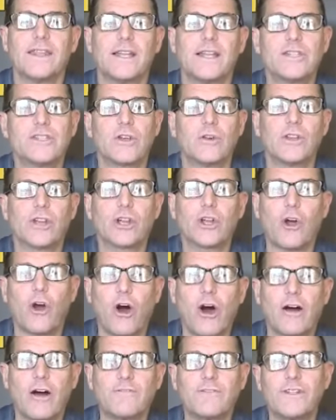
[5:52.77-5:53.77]
that show that
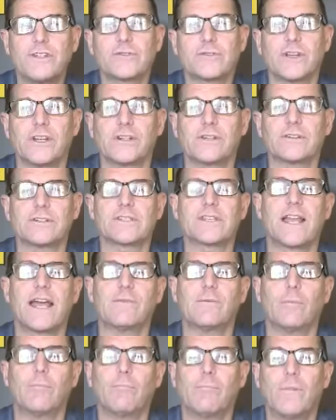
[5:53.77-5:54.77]
coffee drinkers
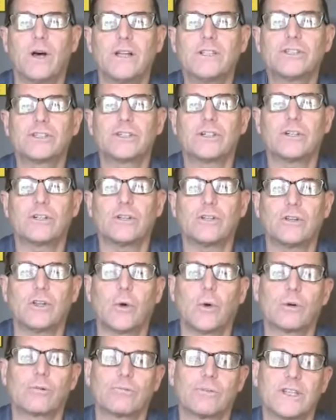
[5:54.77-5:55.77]
have a much
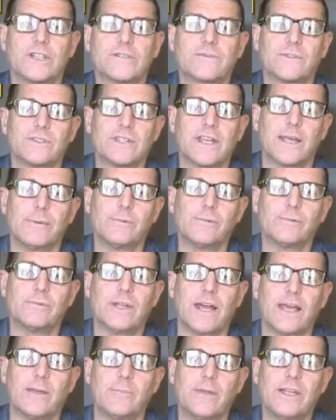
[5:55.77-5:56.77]
lower risk for type 2
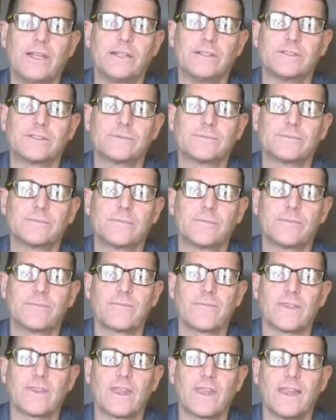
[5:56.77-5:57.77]
diabetes.
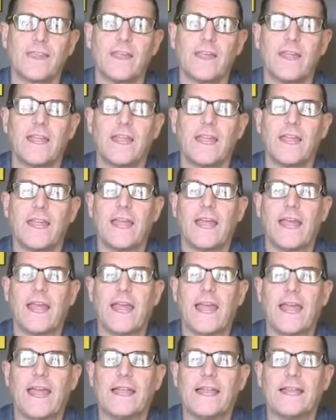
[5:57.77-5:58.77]

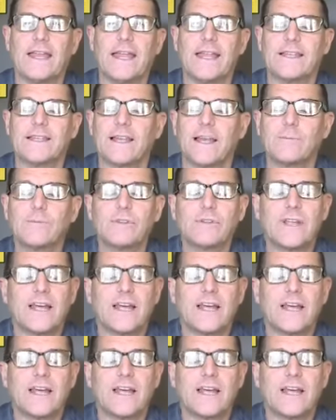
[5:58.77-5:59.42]
And type 2